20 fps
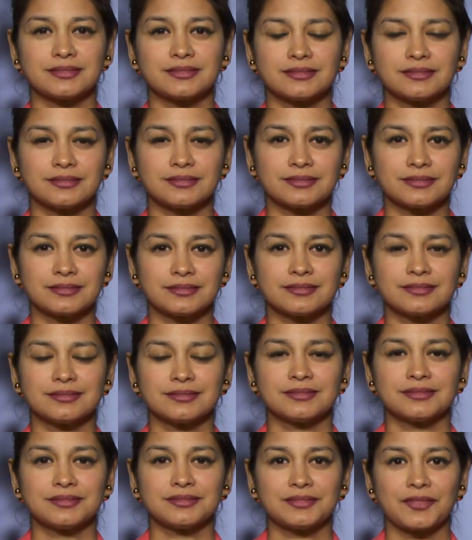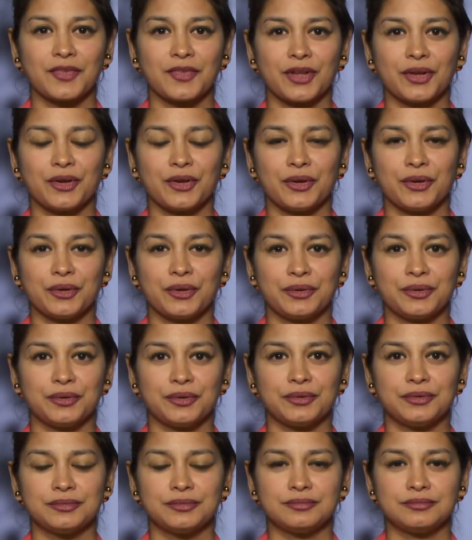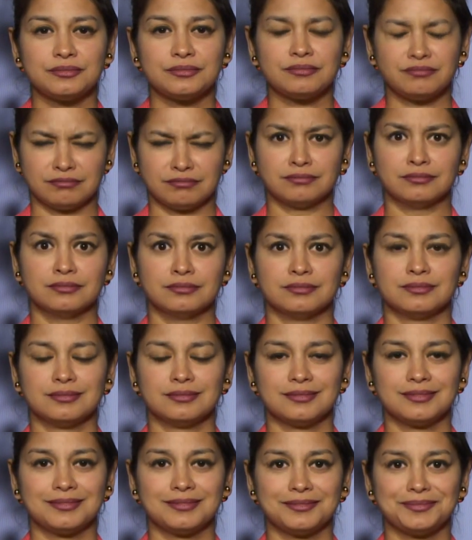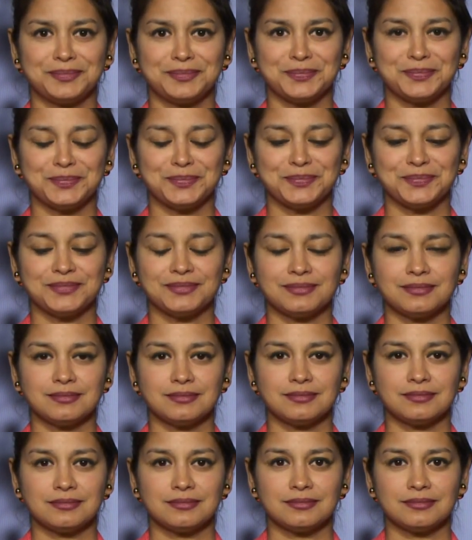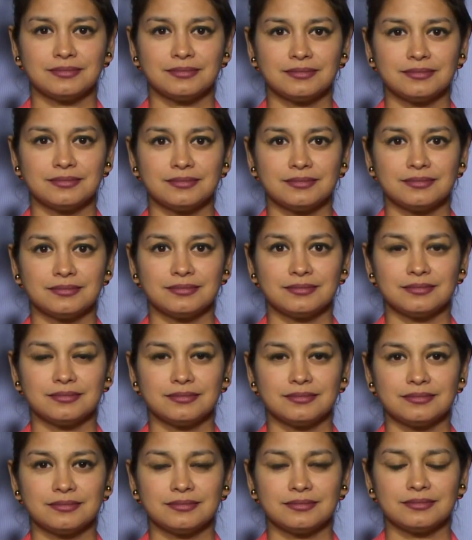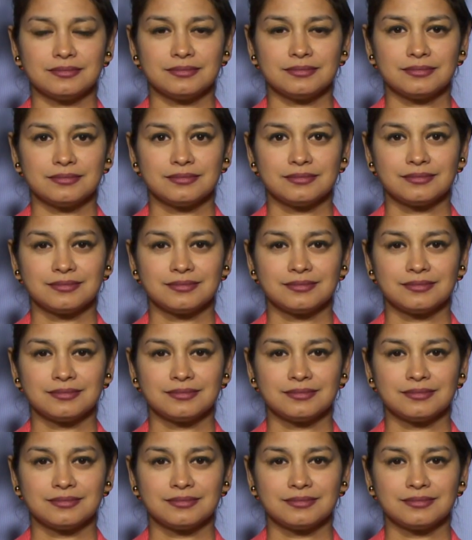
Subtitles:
[no speech]